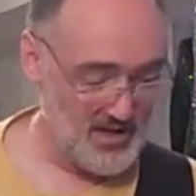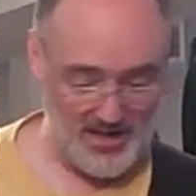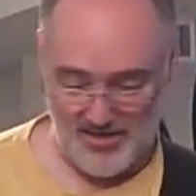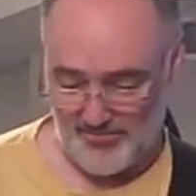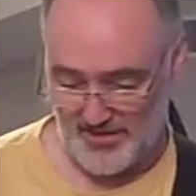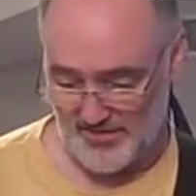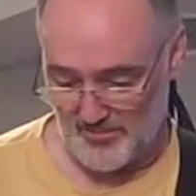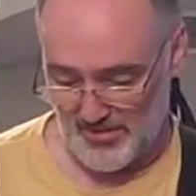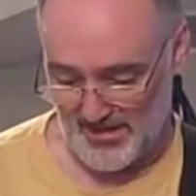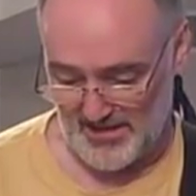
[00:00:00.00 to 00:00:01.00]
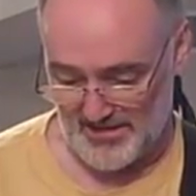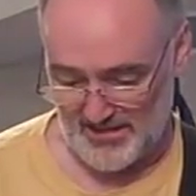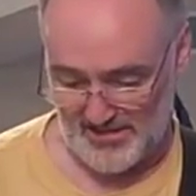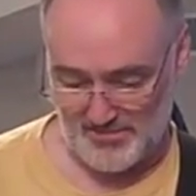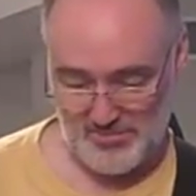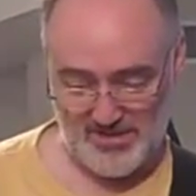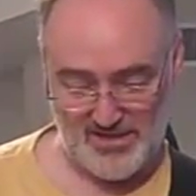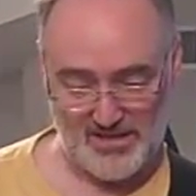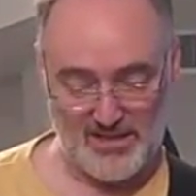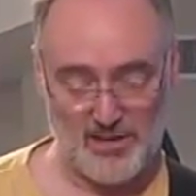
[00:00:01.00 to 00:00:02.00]
I have another patch that's
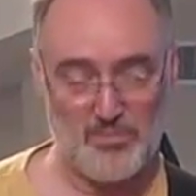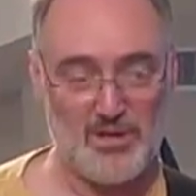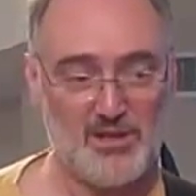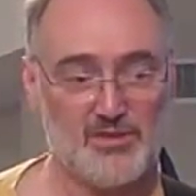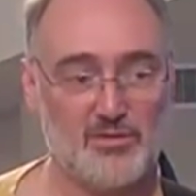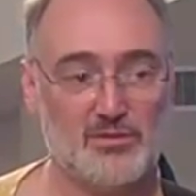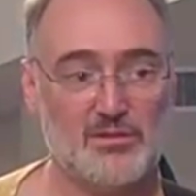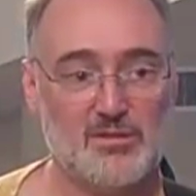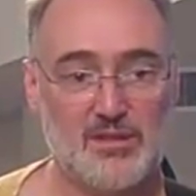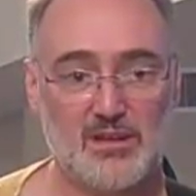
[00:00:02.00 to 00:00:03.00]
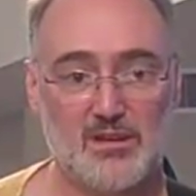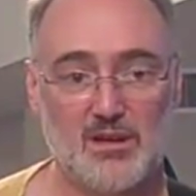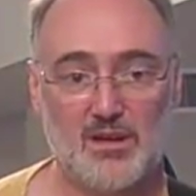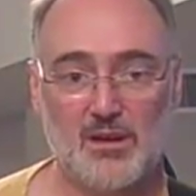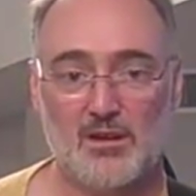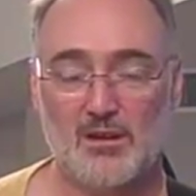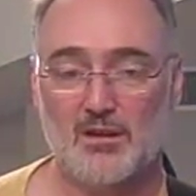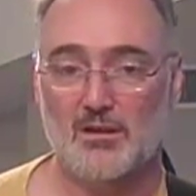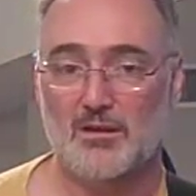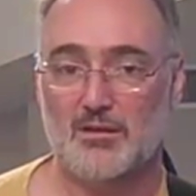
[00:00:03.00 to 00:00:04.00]
split like that, but I turned the
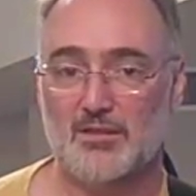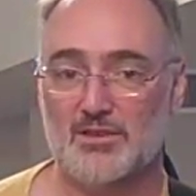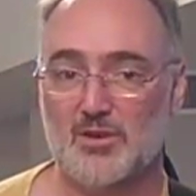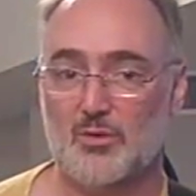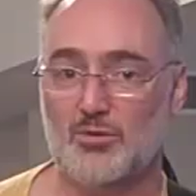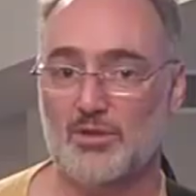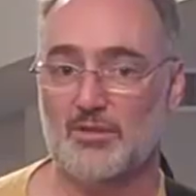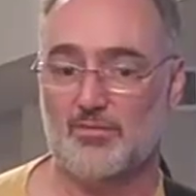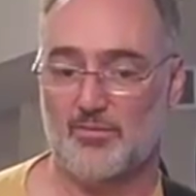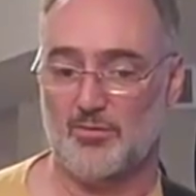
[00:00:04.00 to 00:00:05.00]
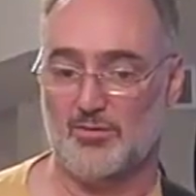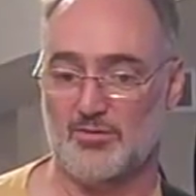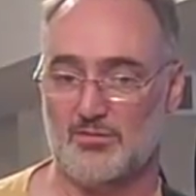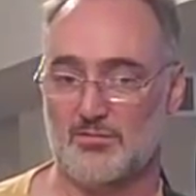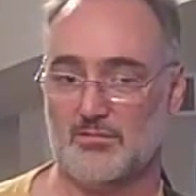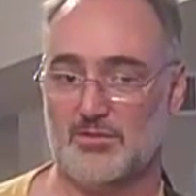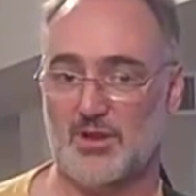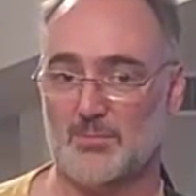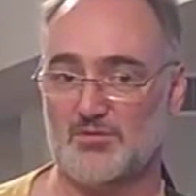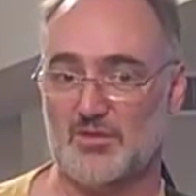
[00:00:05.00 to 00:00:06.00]
tone on the 4
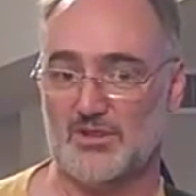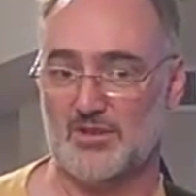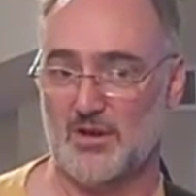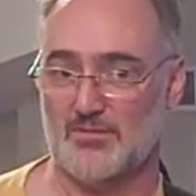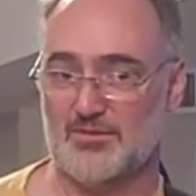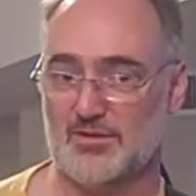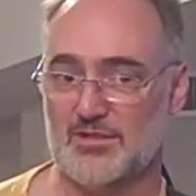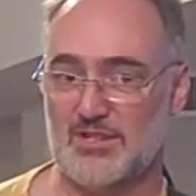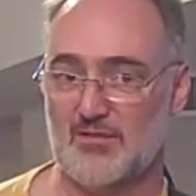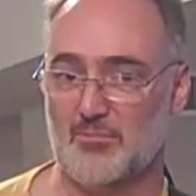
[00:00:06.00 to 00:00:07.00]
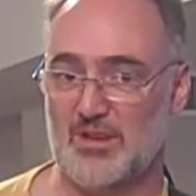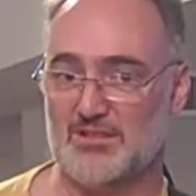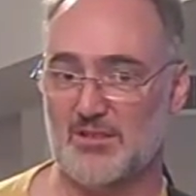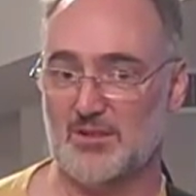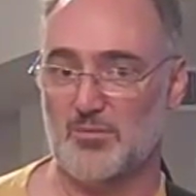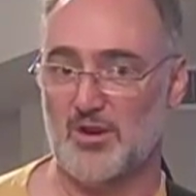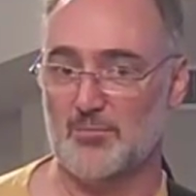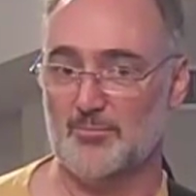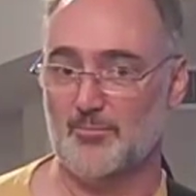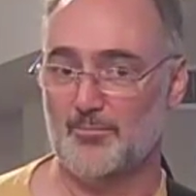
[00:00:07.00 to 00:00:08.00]
top strings off, so you just have bass on the
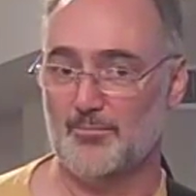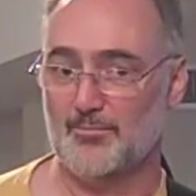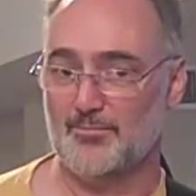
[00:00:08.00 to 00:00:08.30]
bottom.